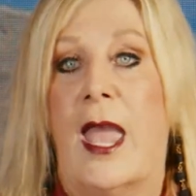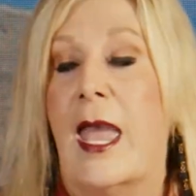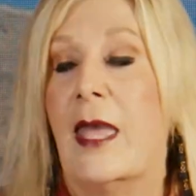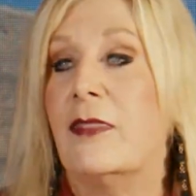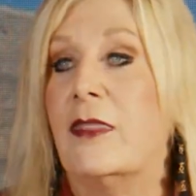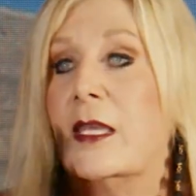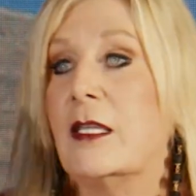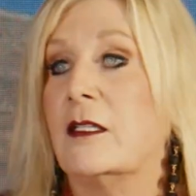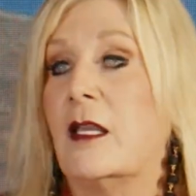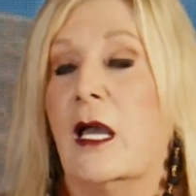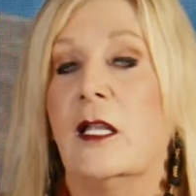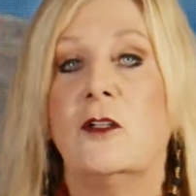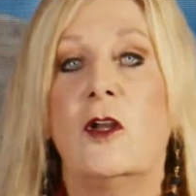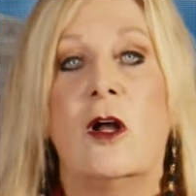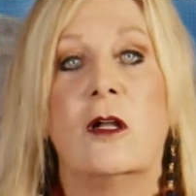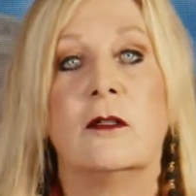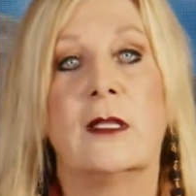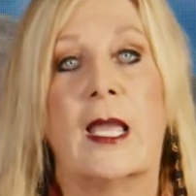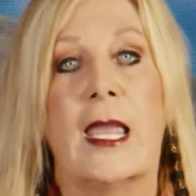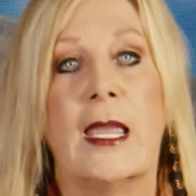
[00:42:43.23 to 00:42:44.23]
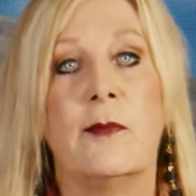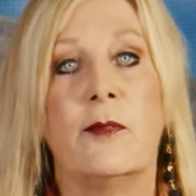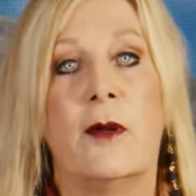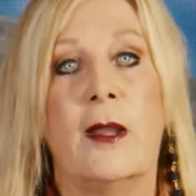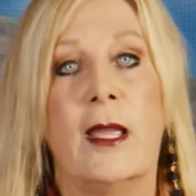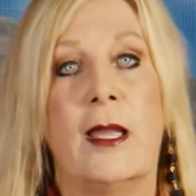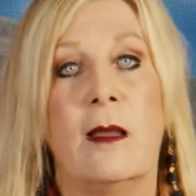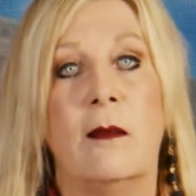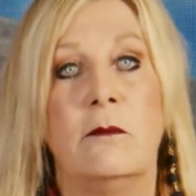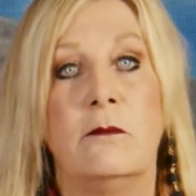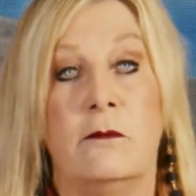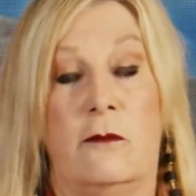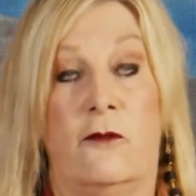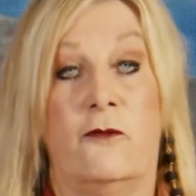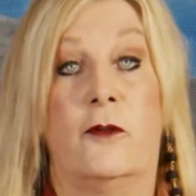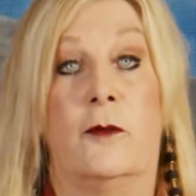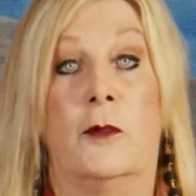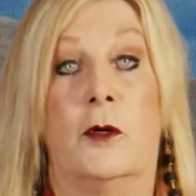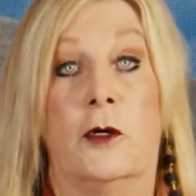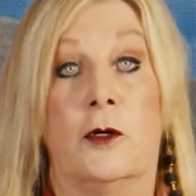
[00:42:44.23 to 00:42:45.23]
And God called Abraham
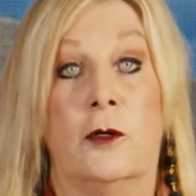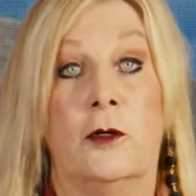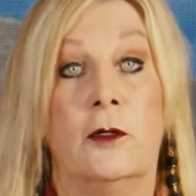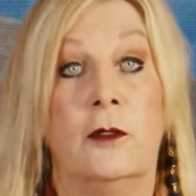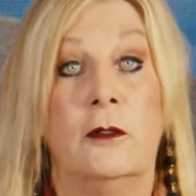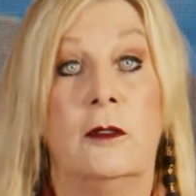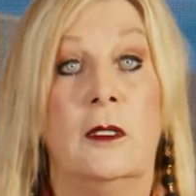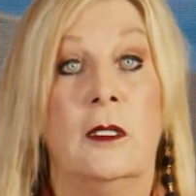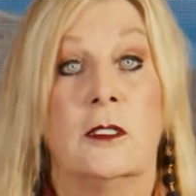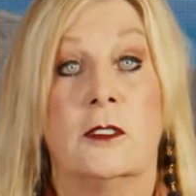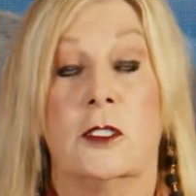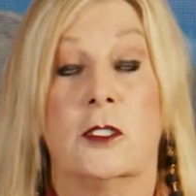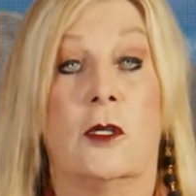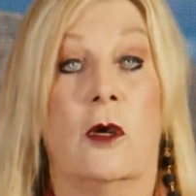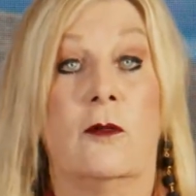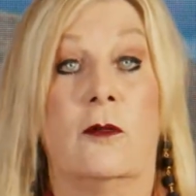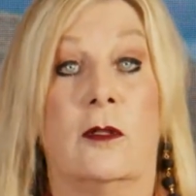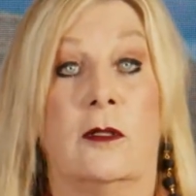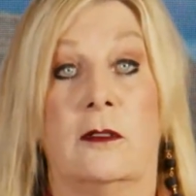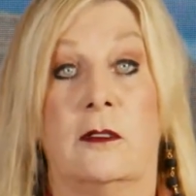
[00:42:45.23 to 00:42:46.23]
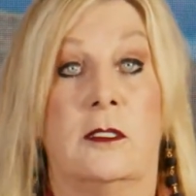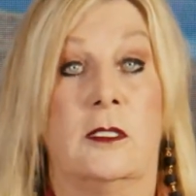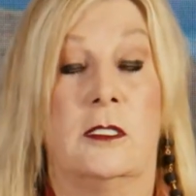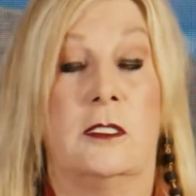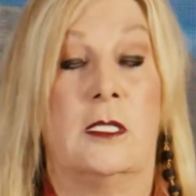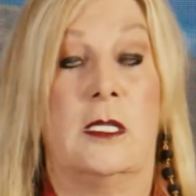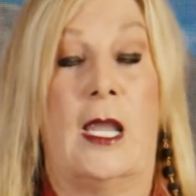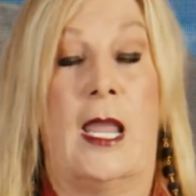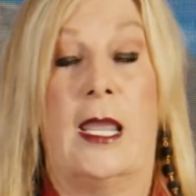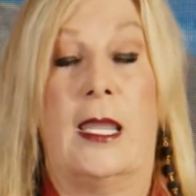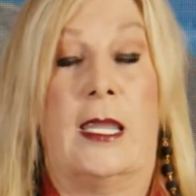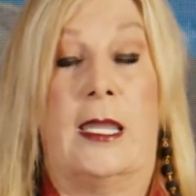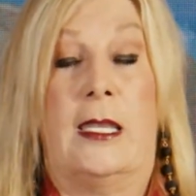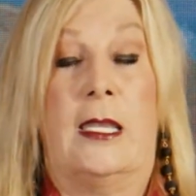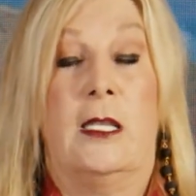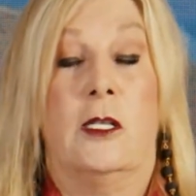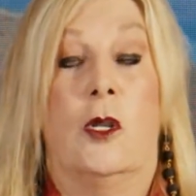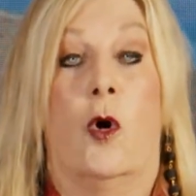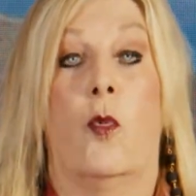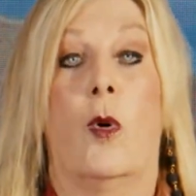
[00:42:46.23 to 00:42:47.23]
from Ur to go to, he
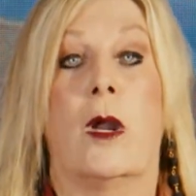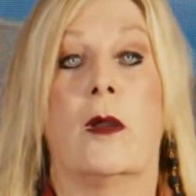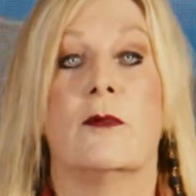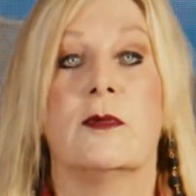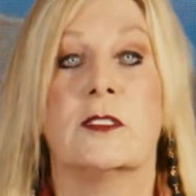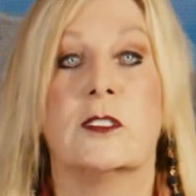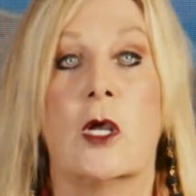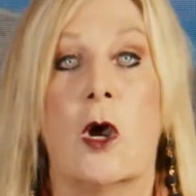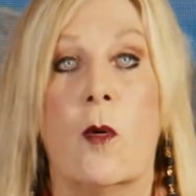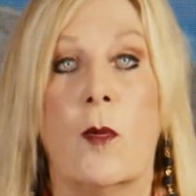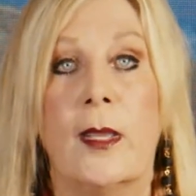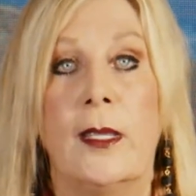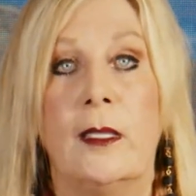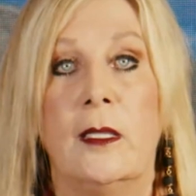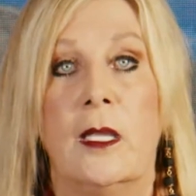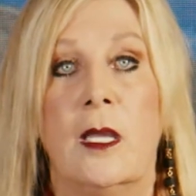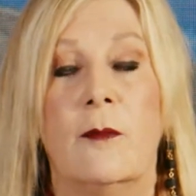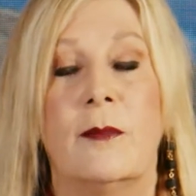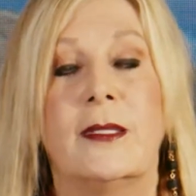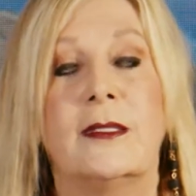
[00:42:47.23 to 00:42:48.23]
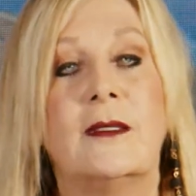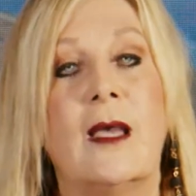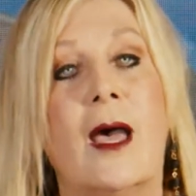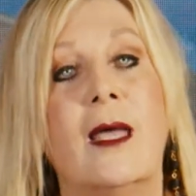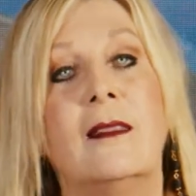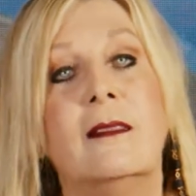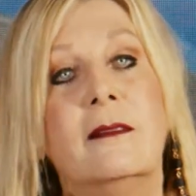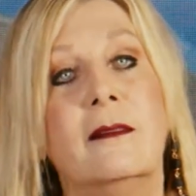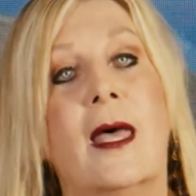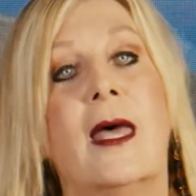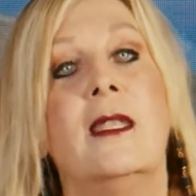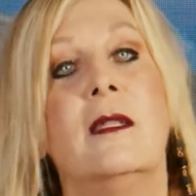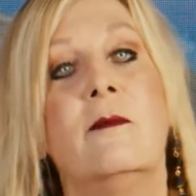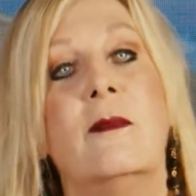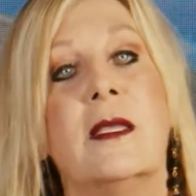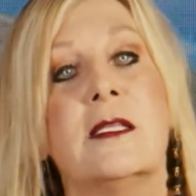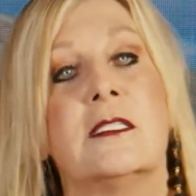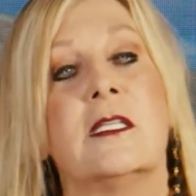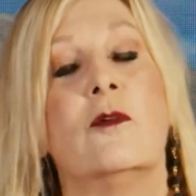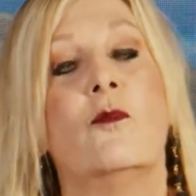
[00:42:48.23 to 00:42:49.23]
didn't know where he was going, but God led
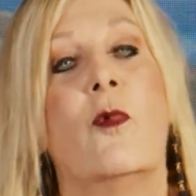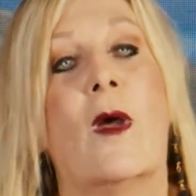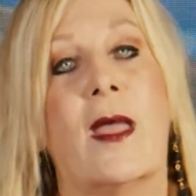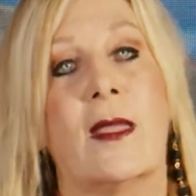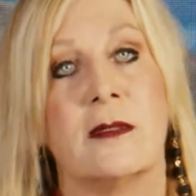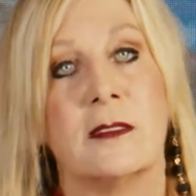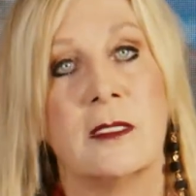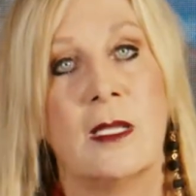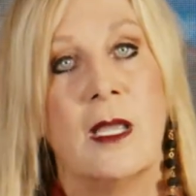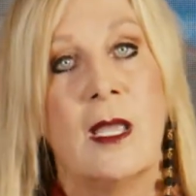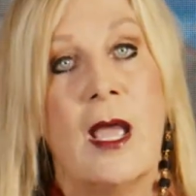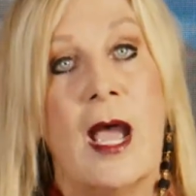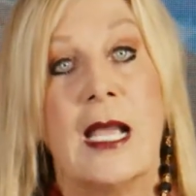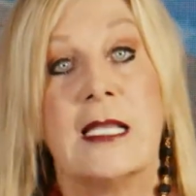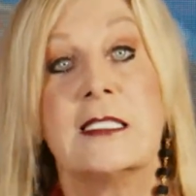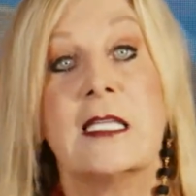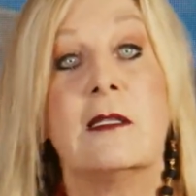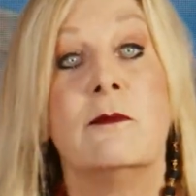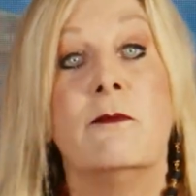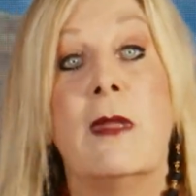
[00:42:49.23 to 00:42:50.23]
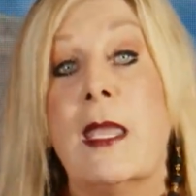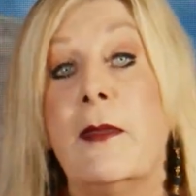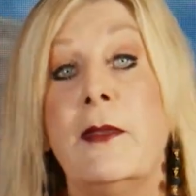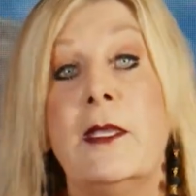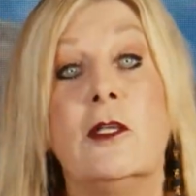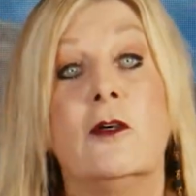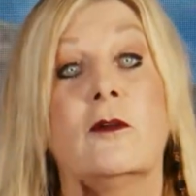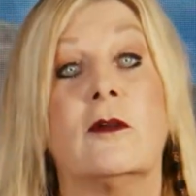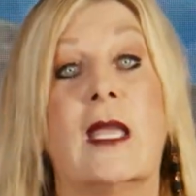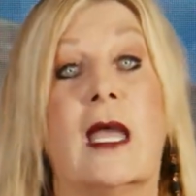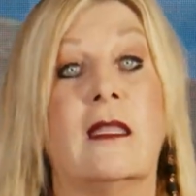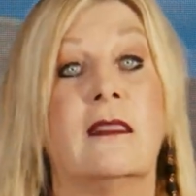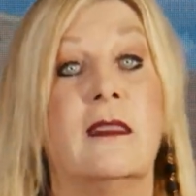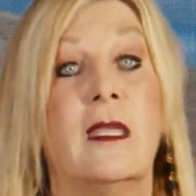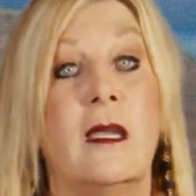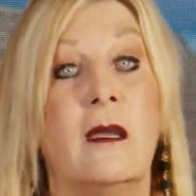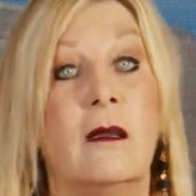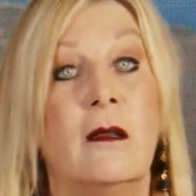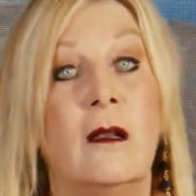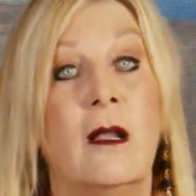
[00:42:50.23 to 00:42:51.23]
him as he went. I said, maybe you'll get
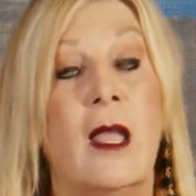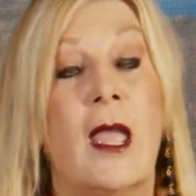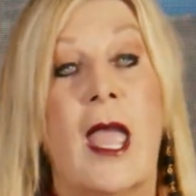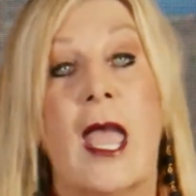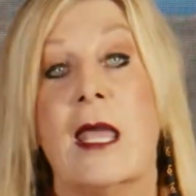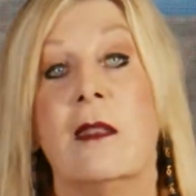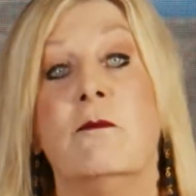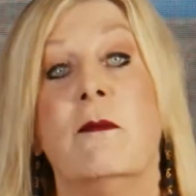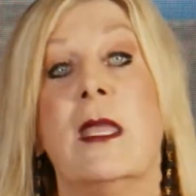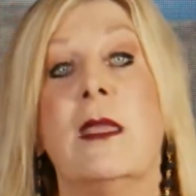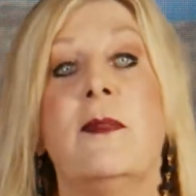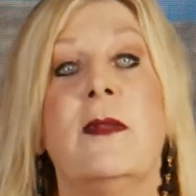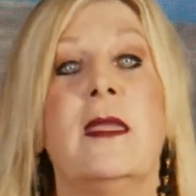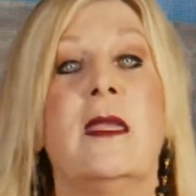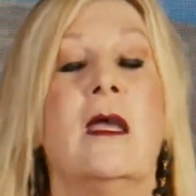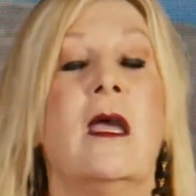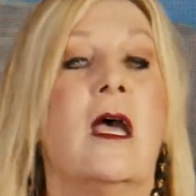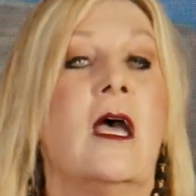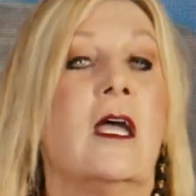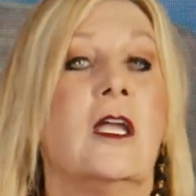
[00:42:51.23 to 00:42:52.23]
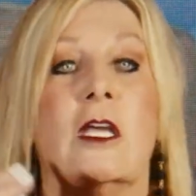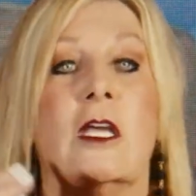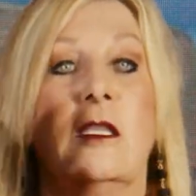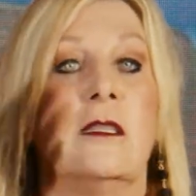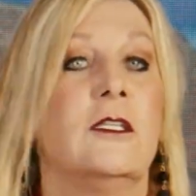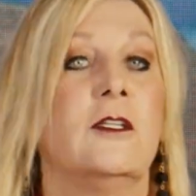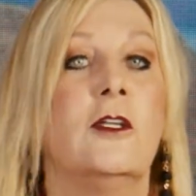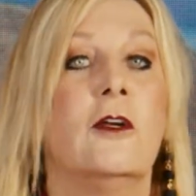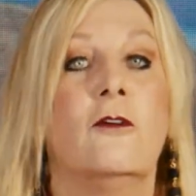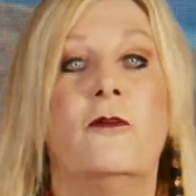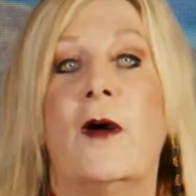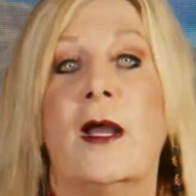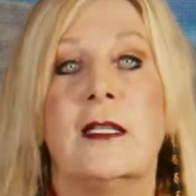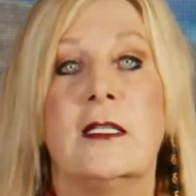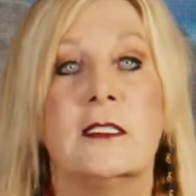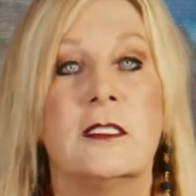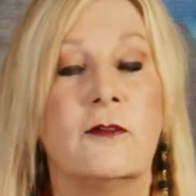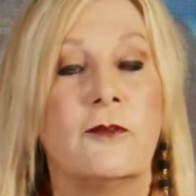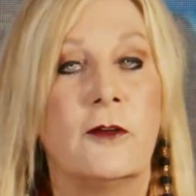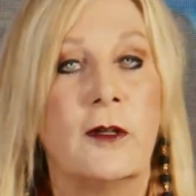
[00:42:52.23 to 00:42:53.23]
there and maybe you'll
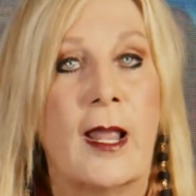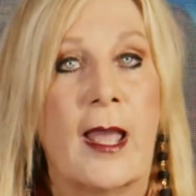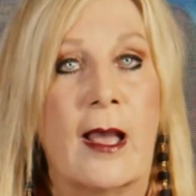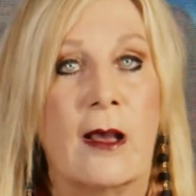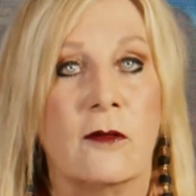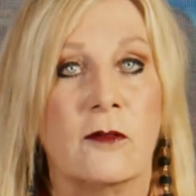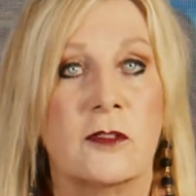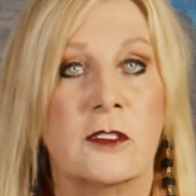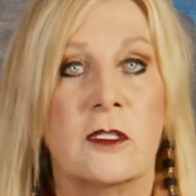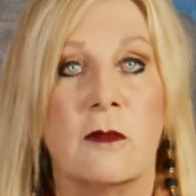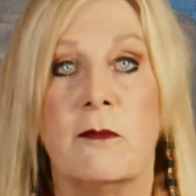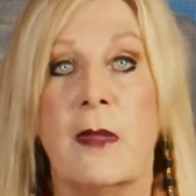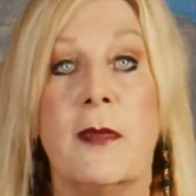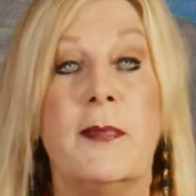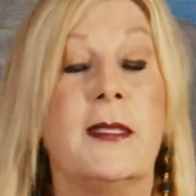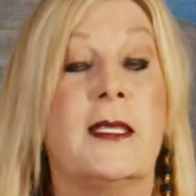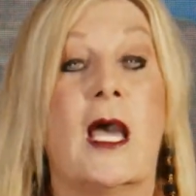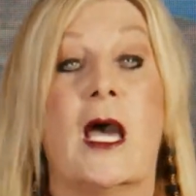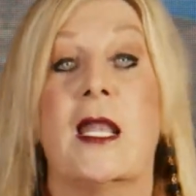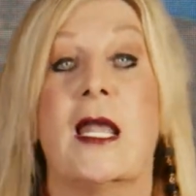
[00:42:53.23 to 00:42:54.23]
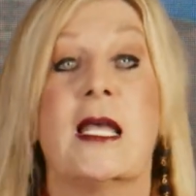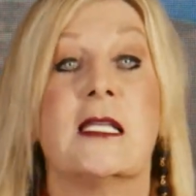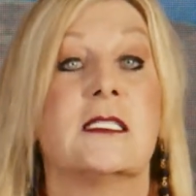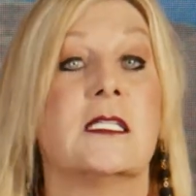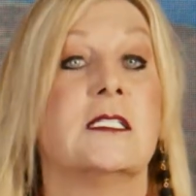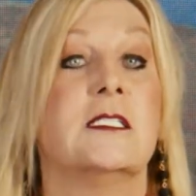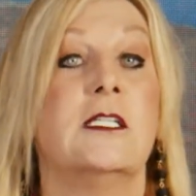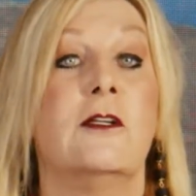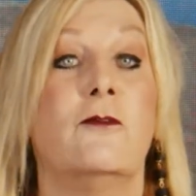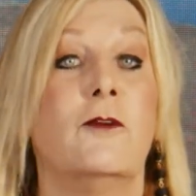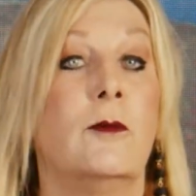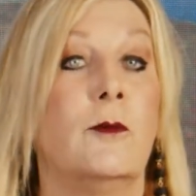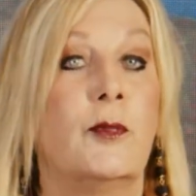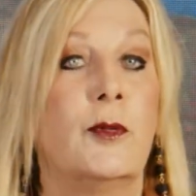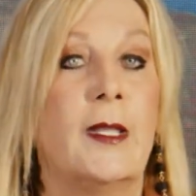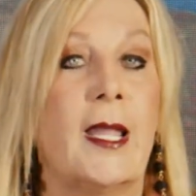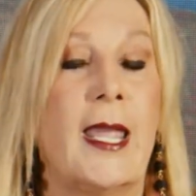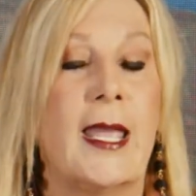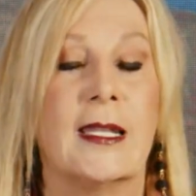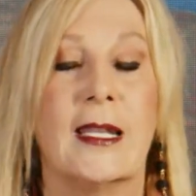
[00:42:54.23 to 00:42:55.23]
find a different house. Maybe God has a different
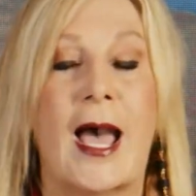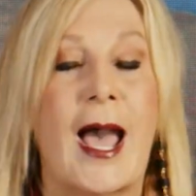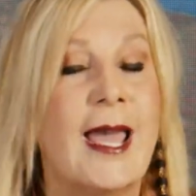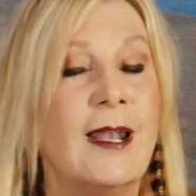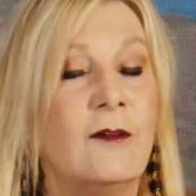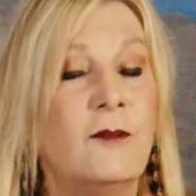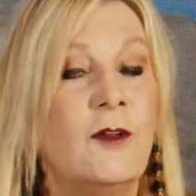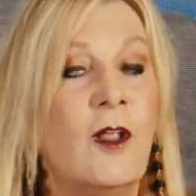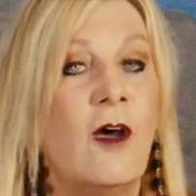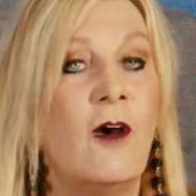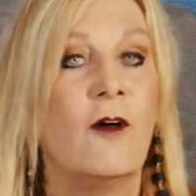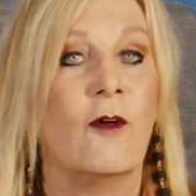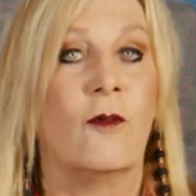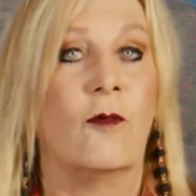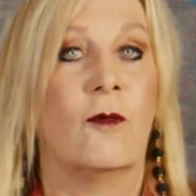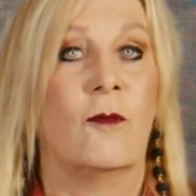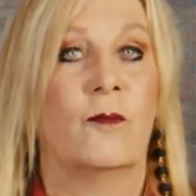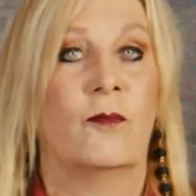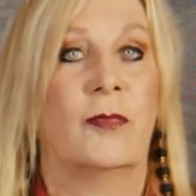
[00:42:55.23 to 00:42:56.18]
plan. I don't know.